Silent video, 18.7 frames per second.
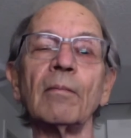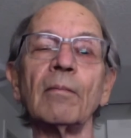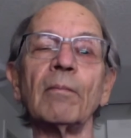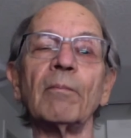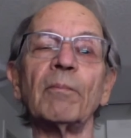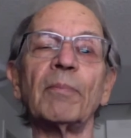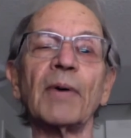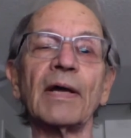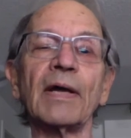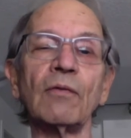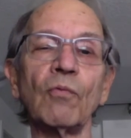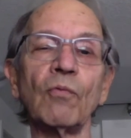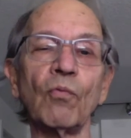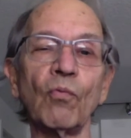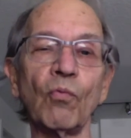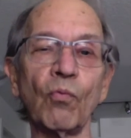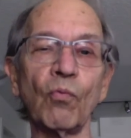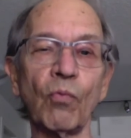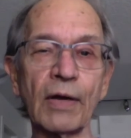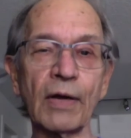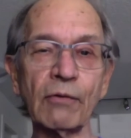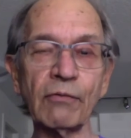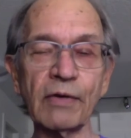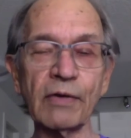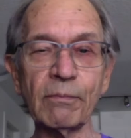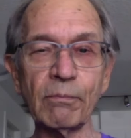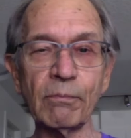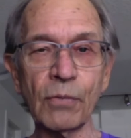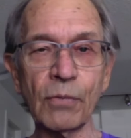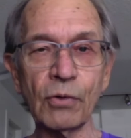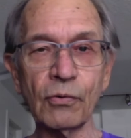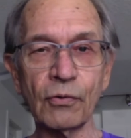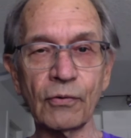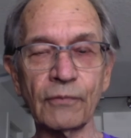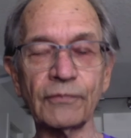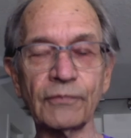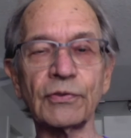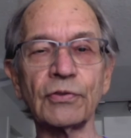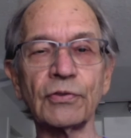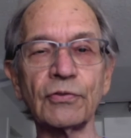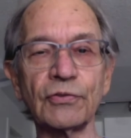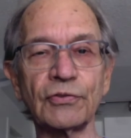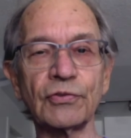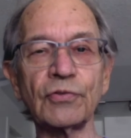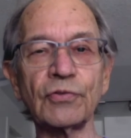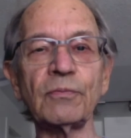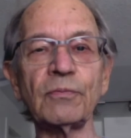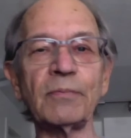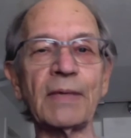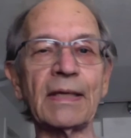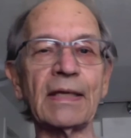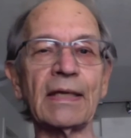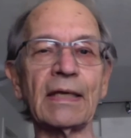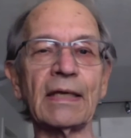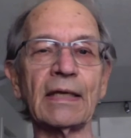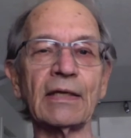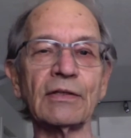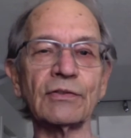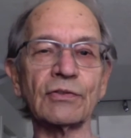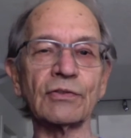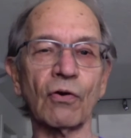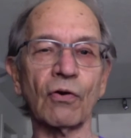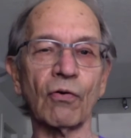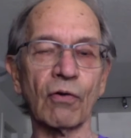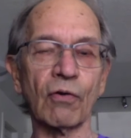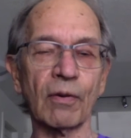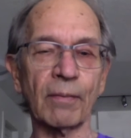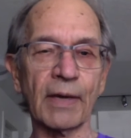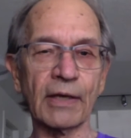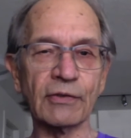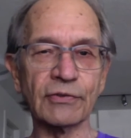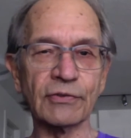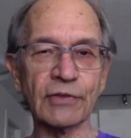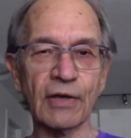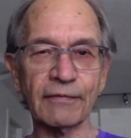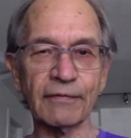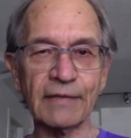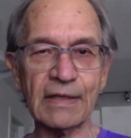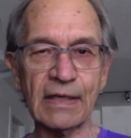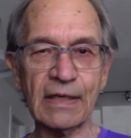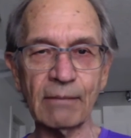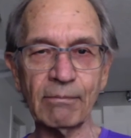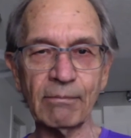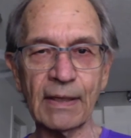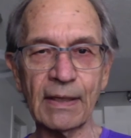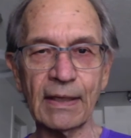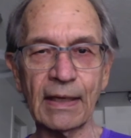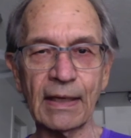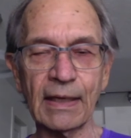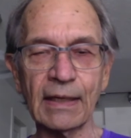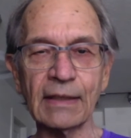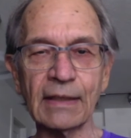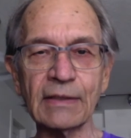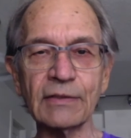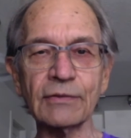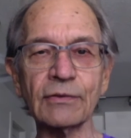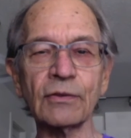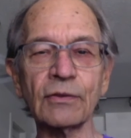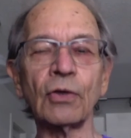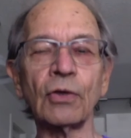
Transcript: But when we moved to Zoom meetings or Microsoft Team meetings,